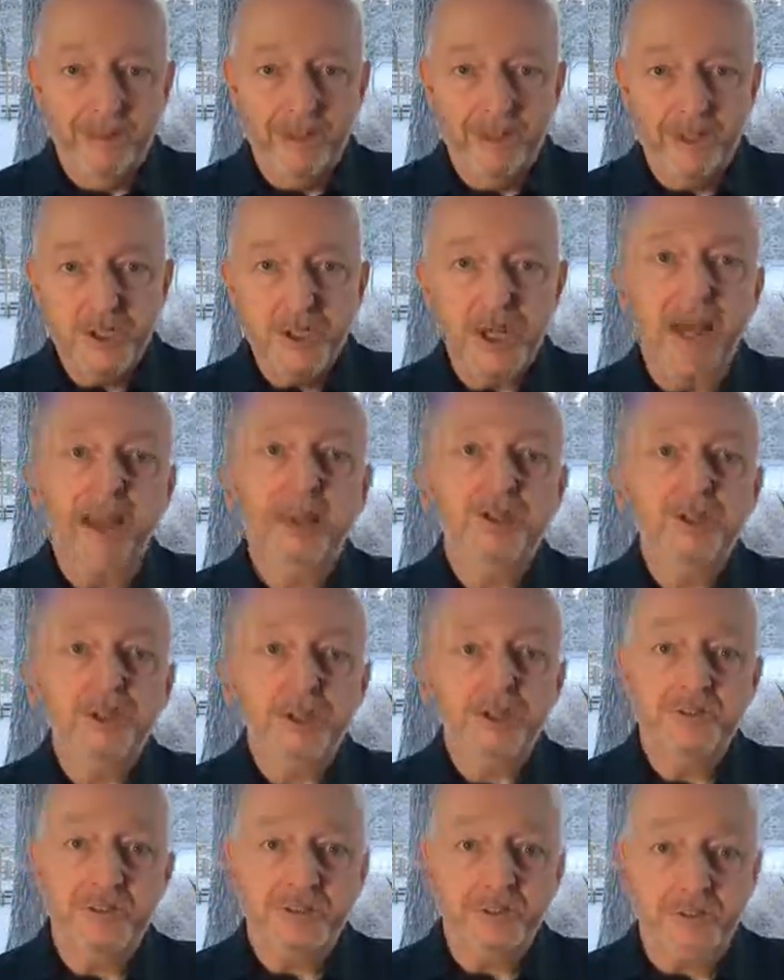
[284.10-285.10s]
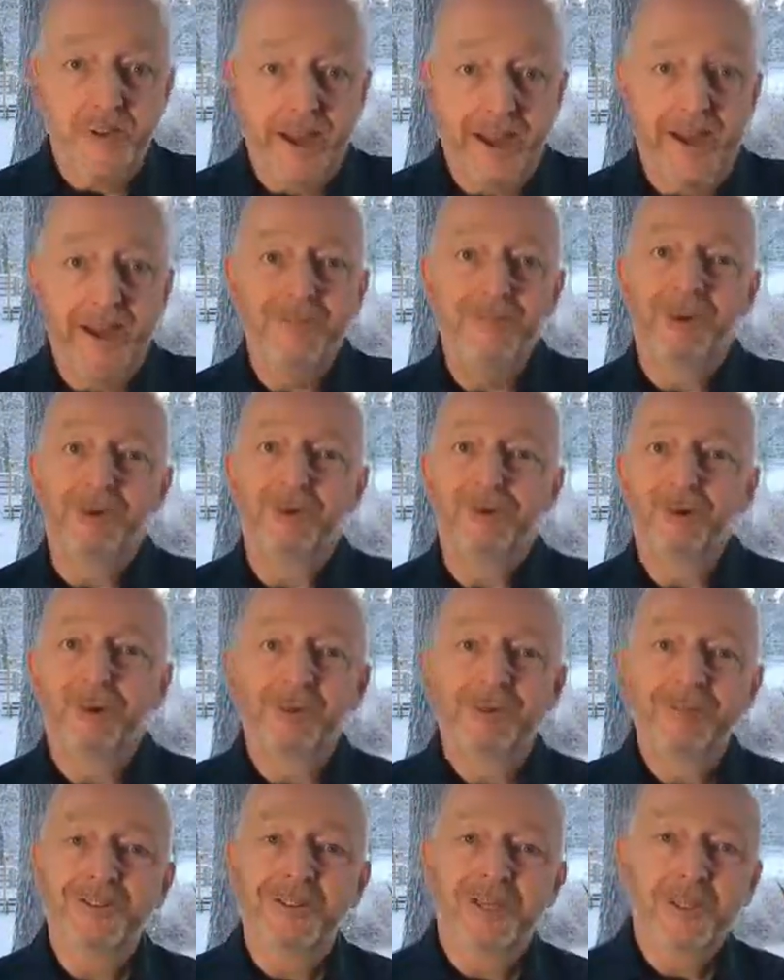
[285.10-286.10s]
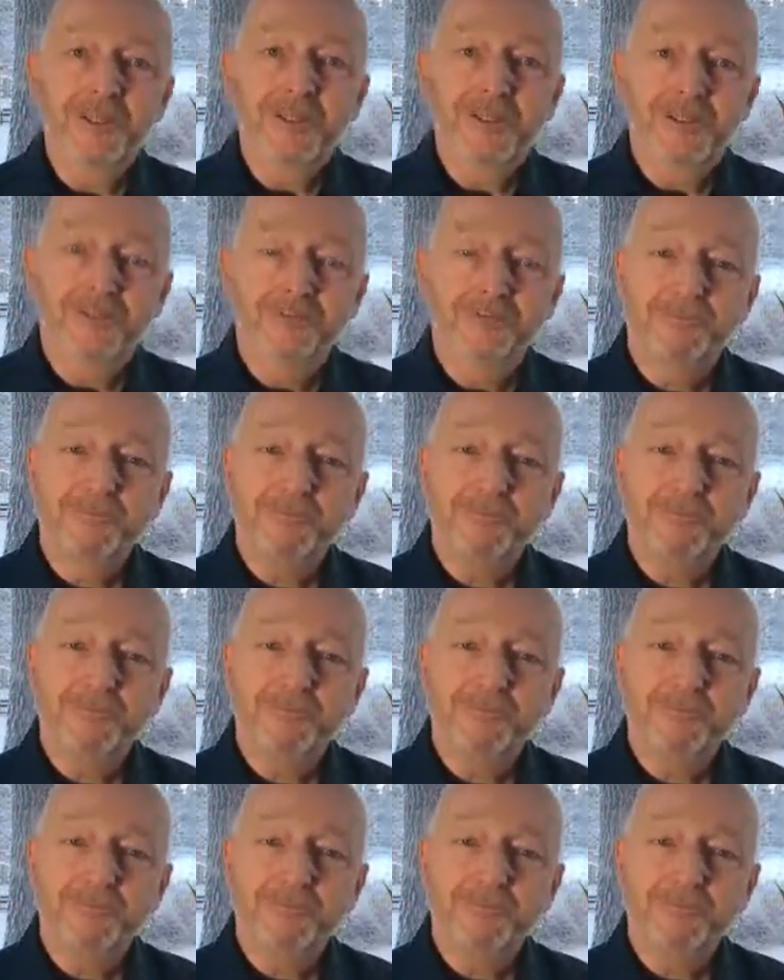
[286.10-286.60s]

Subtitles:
challenges that you have in your organization.